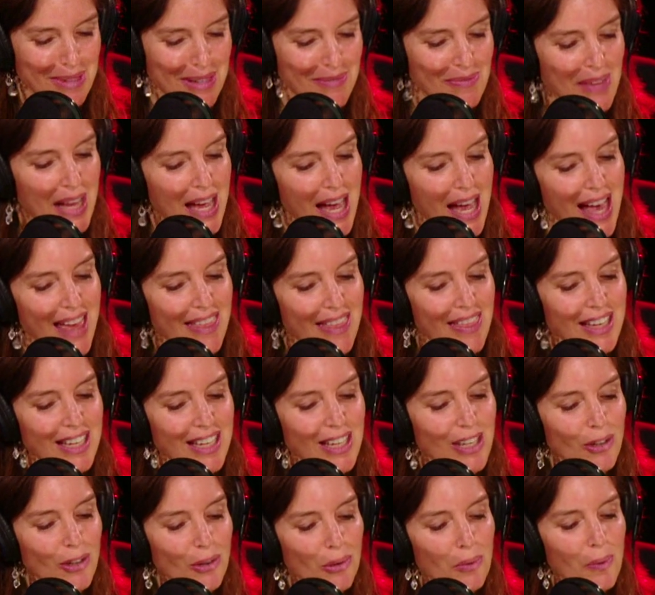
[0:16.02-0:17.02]
me that
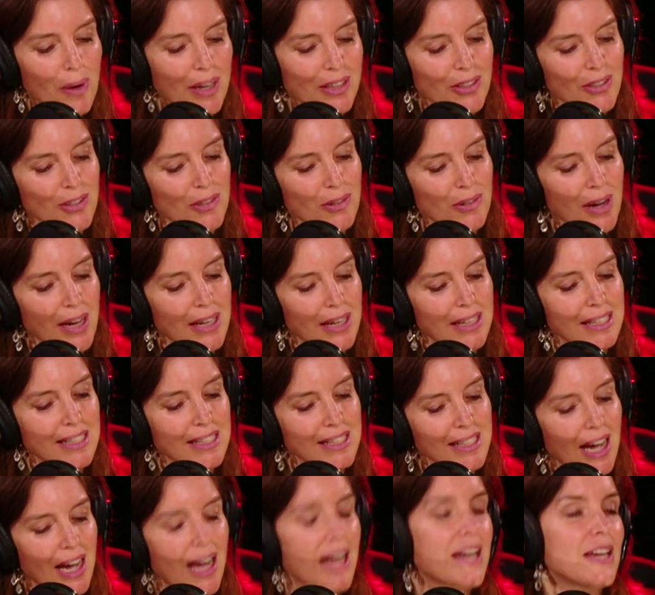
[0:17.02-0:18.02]
you once tried to
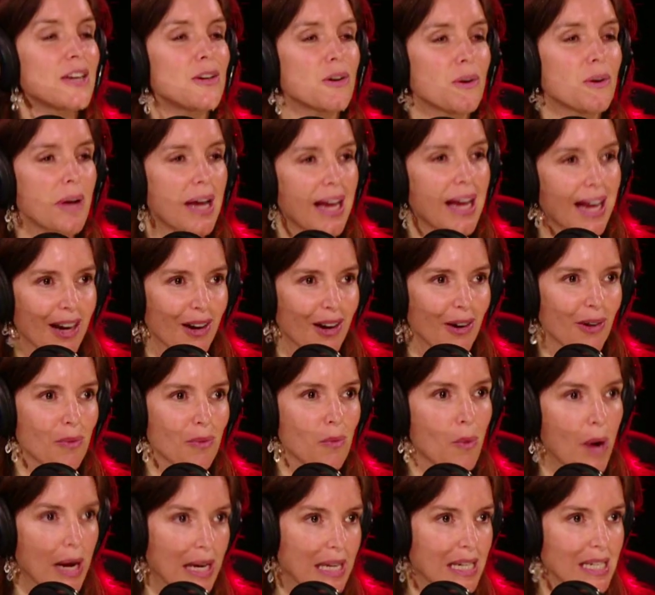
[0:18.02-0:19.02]
dye your hair
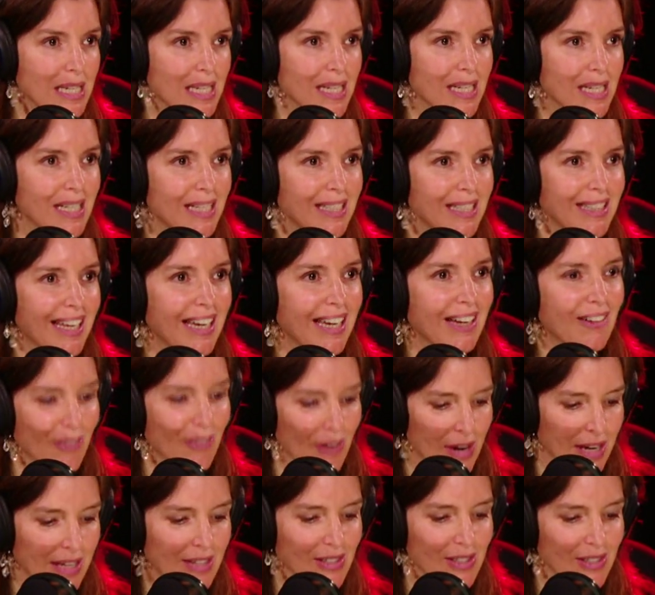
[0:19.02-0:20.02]
white like
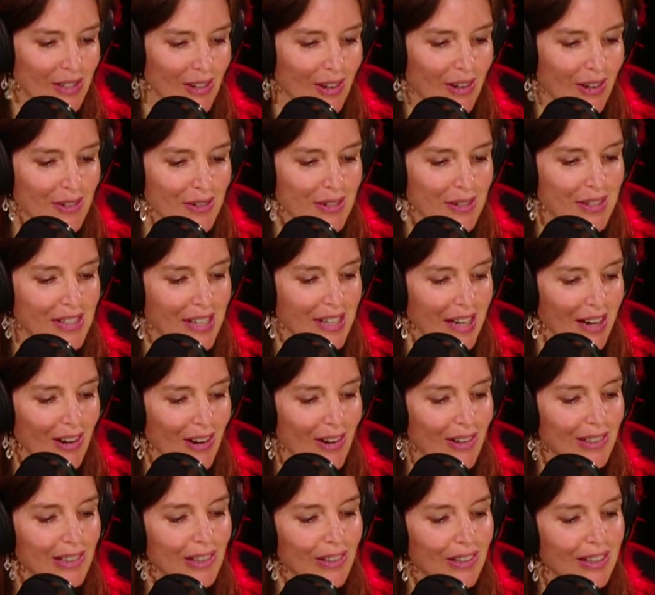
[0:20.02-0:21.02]
Frank Sinatra's
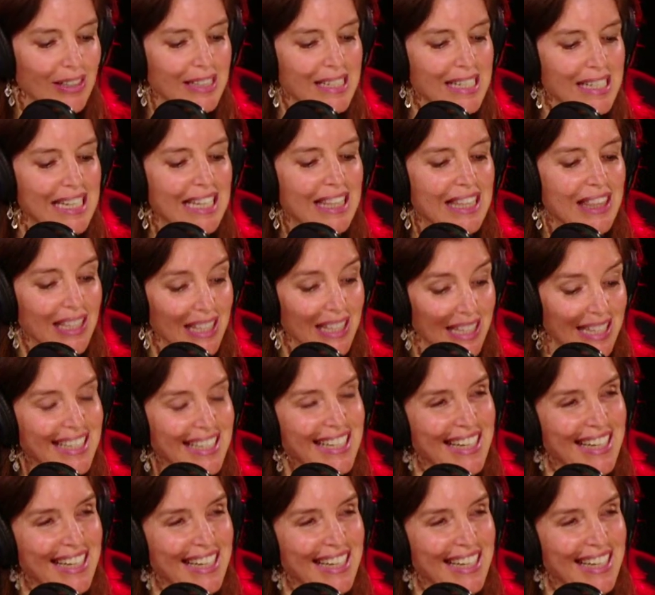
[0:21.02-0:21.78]
hair looked in the late